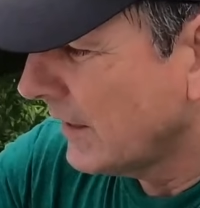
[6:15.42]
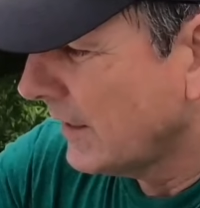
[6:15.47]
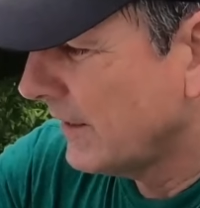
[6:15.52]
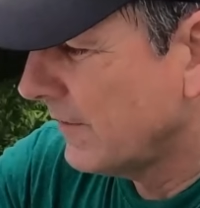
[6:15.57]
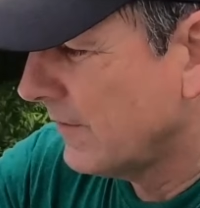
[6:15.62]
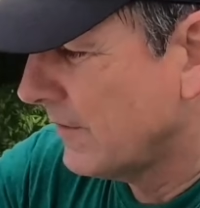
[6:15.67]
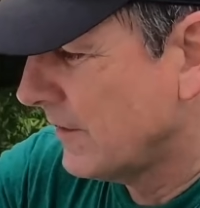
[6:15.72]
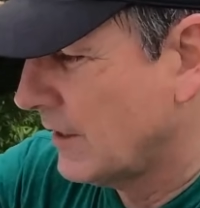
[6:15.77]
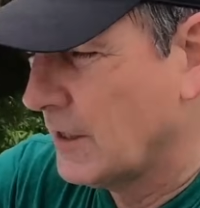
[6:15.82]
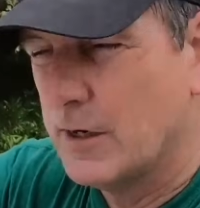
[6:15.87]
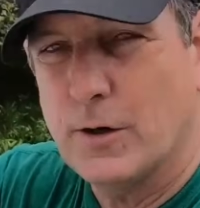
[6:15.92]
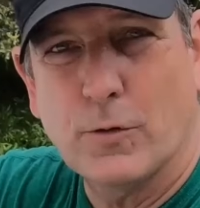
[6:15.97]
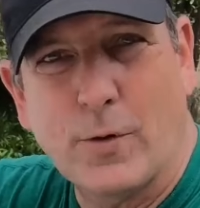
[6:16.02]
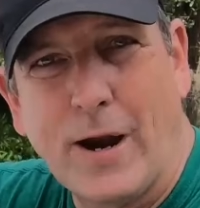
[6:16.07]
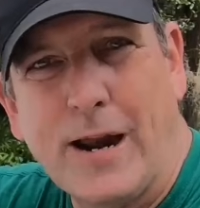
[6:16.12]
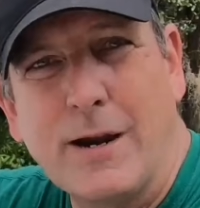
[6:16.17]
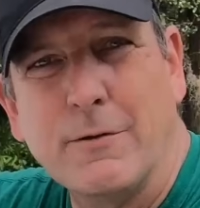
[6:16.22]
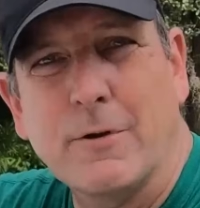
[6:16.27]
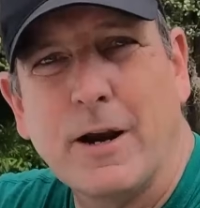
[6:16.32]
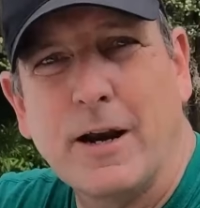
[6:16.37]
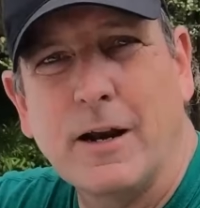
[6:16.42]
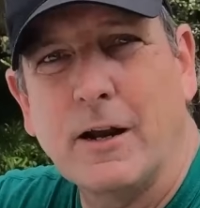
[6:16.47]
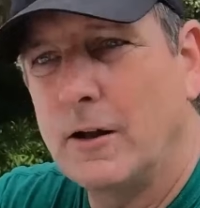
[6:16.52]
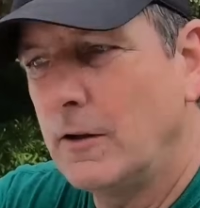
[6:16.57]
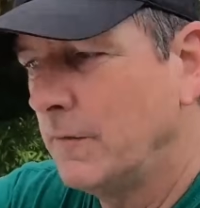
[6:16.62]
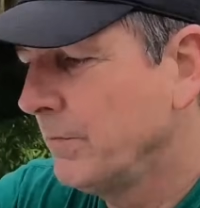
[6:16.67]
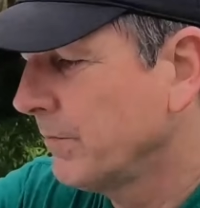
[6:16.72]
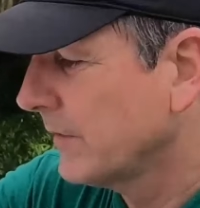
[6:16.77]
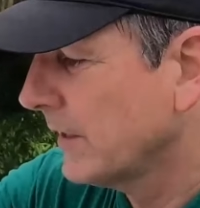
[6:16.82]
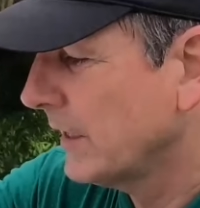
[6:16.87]
in the rain
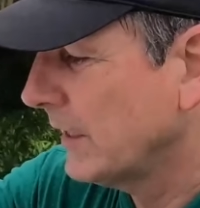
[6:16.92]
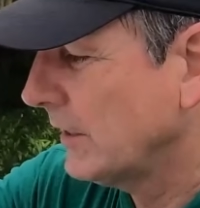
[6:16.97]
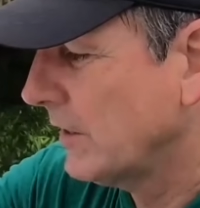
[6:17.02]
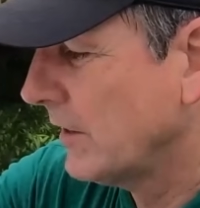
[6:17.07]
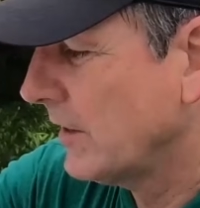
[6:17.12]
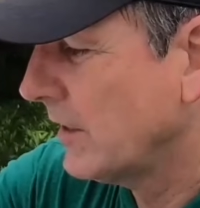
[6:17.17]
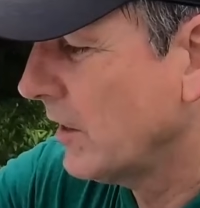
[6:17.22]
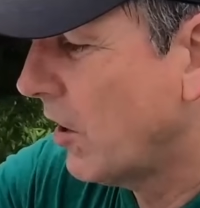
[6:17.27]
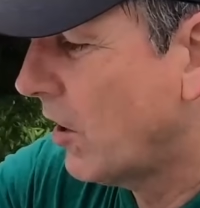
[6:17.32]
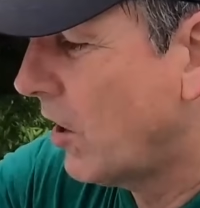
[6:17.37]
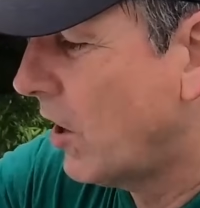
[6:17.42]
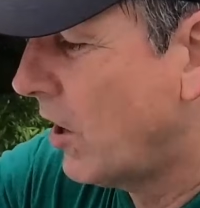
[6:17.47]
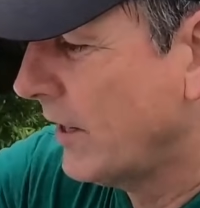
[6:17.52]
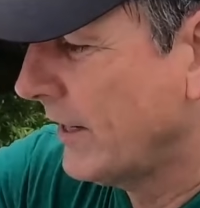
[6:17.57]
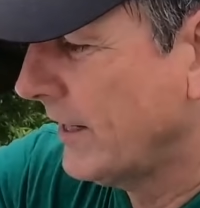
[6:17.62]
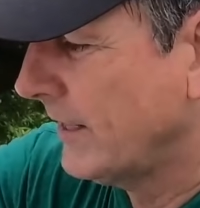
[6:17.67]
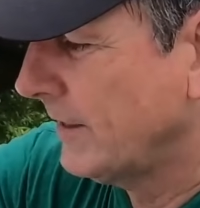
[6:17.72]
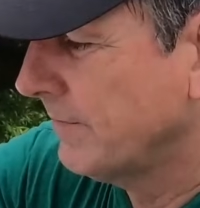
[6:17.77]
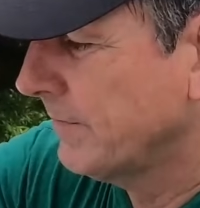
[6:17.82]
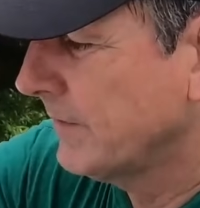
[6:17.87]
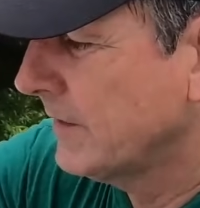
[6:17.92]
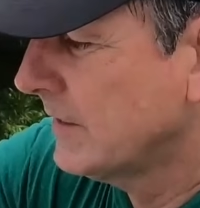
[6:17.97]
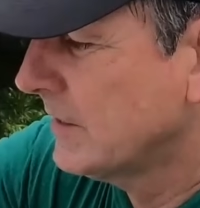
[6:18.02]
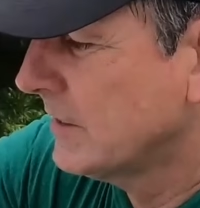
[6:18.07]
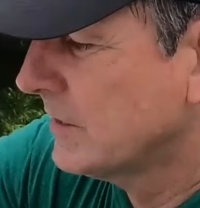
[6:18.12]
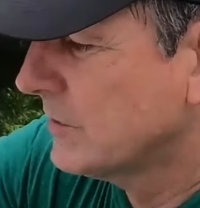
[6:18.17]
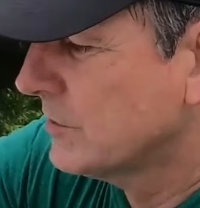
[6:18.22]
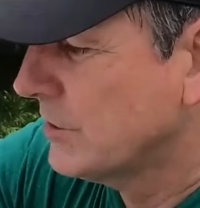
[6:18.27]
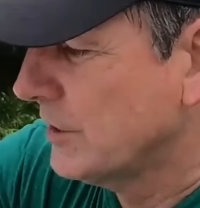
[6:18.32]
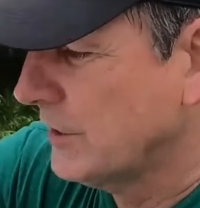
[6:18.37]
rail into the awning
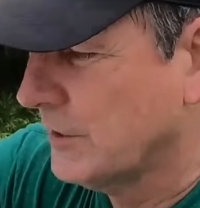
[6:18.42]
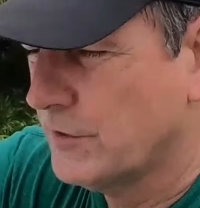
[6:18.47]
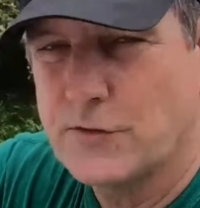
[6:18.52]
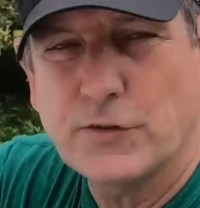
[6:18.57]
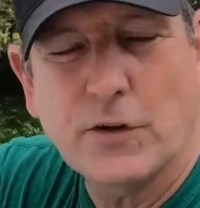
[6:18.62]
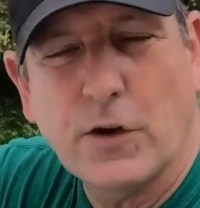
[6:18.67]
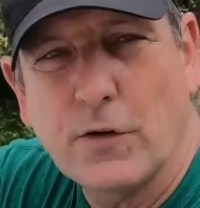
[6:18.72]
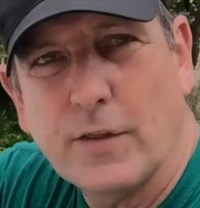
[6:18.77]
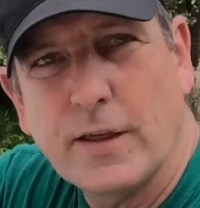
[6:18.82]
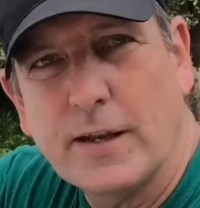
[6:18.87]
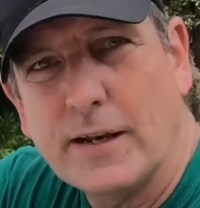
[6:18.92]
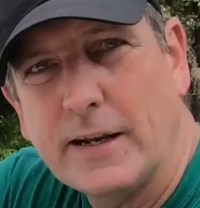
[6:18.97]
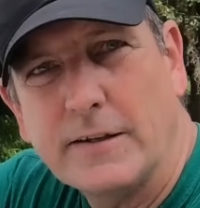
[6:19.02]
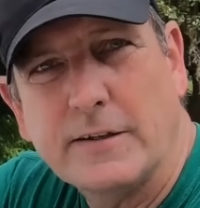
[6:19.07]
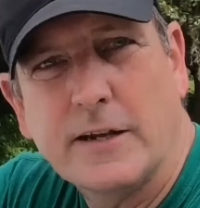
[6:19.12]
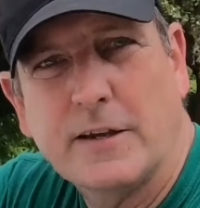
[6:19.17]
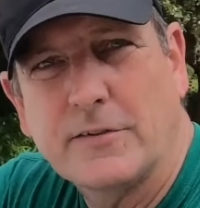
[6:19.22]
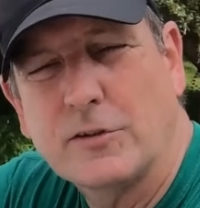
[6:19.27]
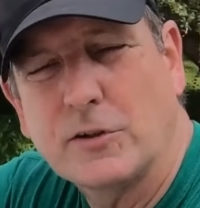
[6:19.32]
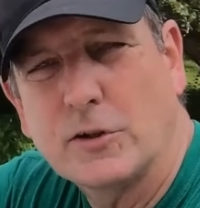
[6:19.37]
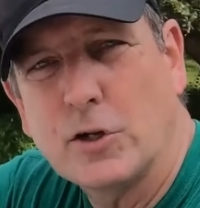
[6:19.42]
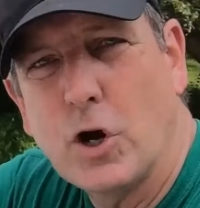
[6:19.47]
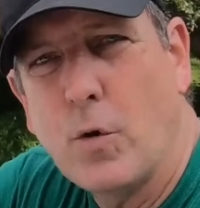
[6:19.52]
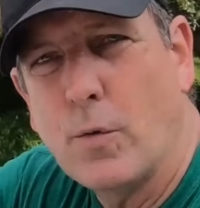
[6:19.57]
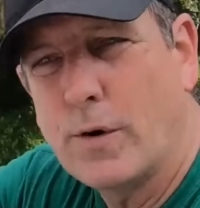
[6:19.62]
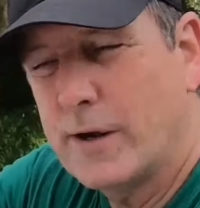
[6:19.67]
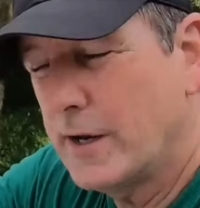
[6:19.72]
just so that it doesn't go